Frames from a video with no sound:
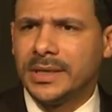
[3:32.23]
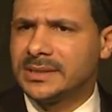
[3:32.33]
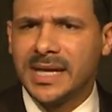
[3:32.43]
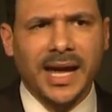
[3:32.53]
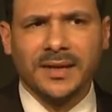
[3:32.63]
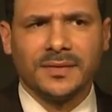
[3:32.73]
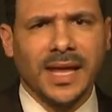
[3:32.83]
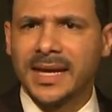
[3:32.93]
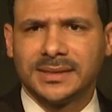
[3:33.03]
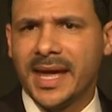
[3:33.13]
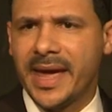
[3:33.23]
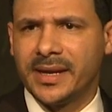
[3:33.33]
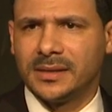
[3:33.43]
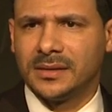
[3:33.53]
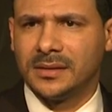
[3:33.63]
It's not even like
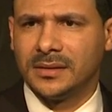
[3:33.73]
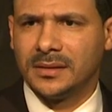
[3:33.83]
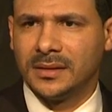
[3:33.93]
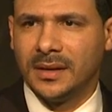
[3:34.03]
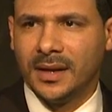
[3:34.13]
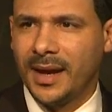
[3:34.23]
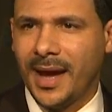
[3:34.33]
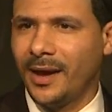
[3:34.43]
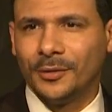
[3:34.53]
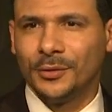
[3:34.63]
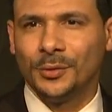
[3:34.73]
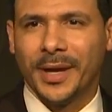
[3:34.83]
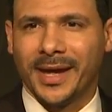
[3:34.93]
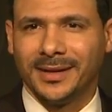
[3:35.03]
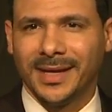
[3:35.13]
that. I don't do
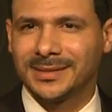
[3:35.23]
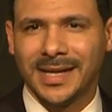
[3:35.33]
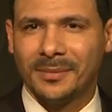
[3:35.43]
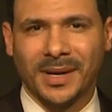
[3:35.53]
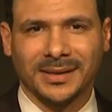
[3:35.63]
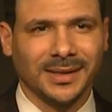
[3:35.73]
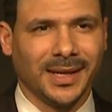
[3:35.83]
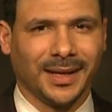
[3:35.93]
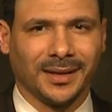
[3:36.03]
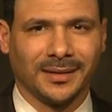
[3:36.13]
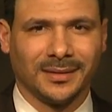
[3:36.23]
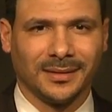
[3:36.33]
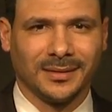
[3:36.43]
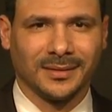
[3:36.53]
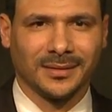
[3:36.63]
that. That's not my thing.
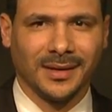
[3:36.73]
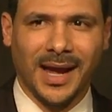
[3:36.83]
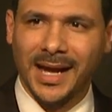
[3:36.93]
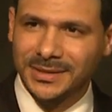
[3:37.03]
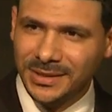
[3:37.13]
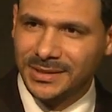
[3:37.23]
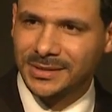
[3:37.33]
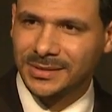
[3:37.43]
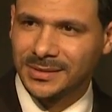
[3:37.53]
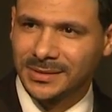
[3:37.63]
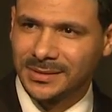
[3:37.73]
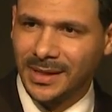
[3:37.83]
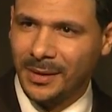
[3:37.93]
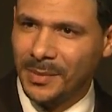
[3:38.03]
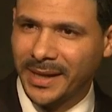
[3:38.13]
I just,
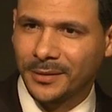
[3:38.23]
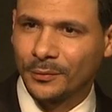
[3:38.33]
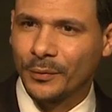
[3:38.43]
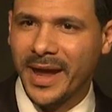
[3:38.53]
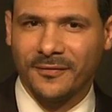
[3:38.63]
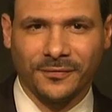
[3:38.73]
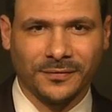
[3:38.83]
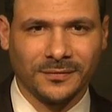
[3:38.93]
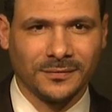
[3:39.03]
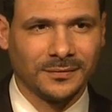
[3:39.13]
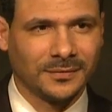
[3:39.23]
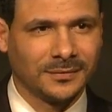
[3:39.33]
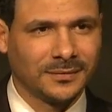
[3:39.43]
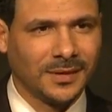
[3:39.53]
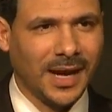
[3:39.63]
I'm like a rep.
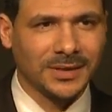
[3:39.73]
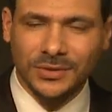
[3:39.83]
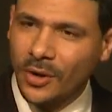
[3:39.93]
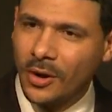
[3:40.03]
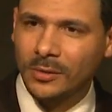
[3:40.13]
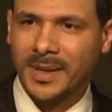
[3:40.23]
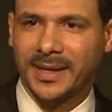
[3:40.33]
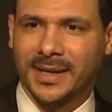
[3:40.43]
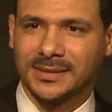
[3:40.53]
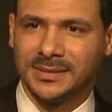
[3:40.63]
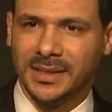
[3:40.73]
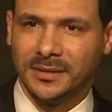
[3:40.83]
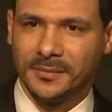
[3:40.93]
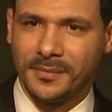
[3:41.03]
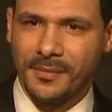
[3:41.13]
I just call them like I see them.